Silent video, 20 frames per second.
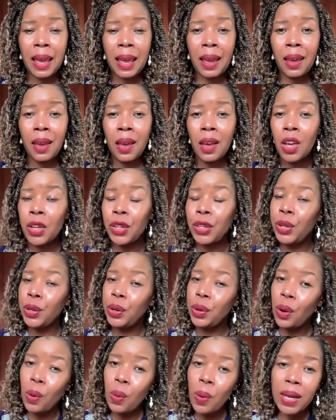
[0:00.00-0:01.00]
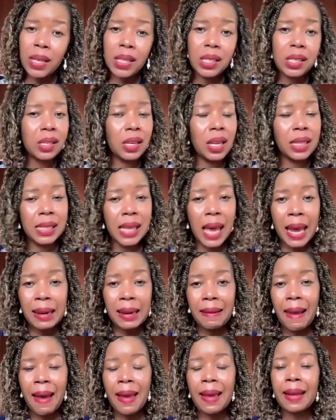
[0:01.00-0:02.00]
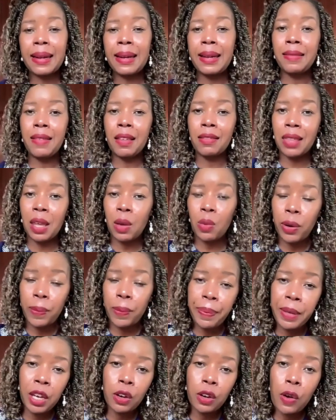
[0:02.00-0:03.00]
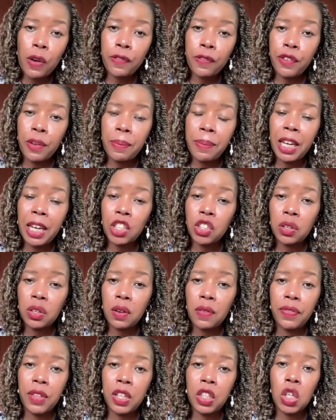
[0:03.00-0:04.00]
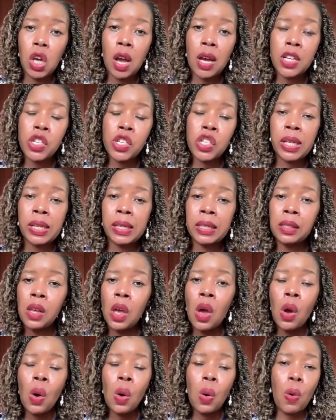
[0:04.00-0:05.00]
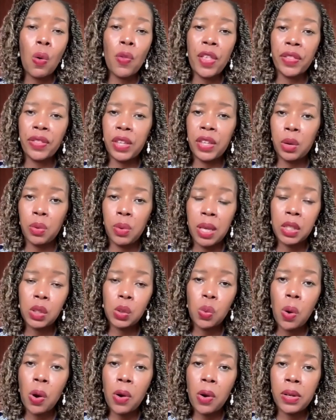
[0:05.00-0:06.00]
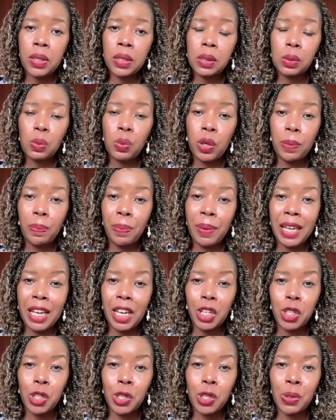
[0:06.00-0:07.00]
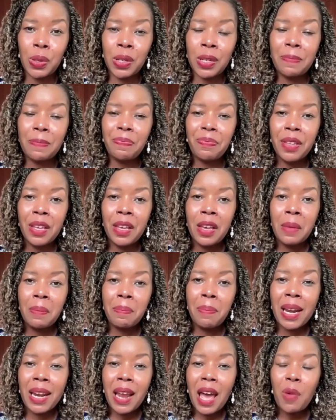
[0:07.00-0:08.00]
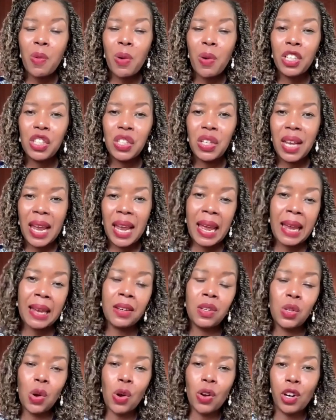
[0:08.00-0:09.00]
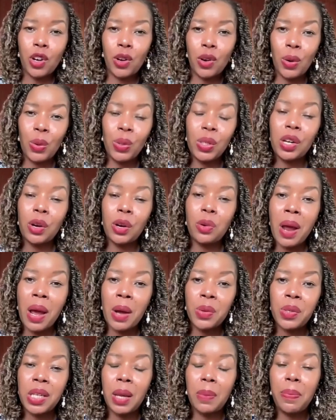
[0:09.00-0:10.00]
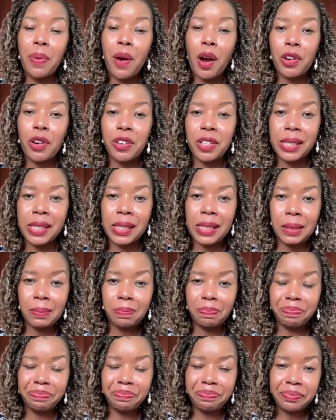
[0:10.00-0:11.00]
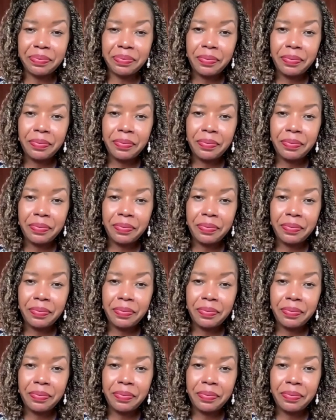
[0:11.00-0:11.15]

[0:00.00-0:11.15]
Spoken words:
say, you know what, it's unlikely that there would be a confirmation of the charges or that the arrest warrants would be issued. But I want to end on a note around hypocrisy.